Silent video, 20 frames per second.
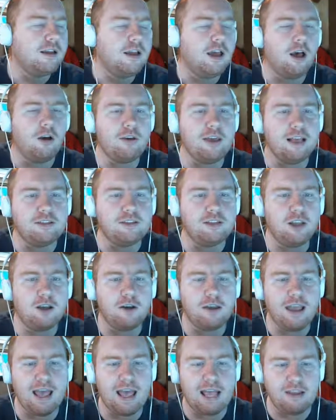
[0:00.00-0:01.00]
Okay,
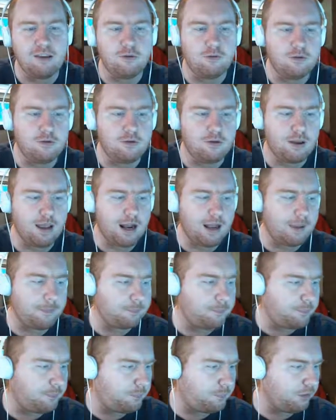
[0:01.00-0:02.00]
so yeah, you, you gotta
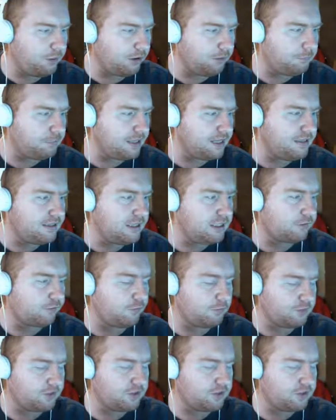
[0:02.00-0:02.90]
build PCs from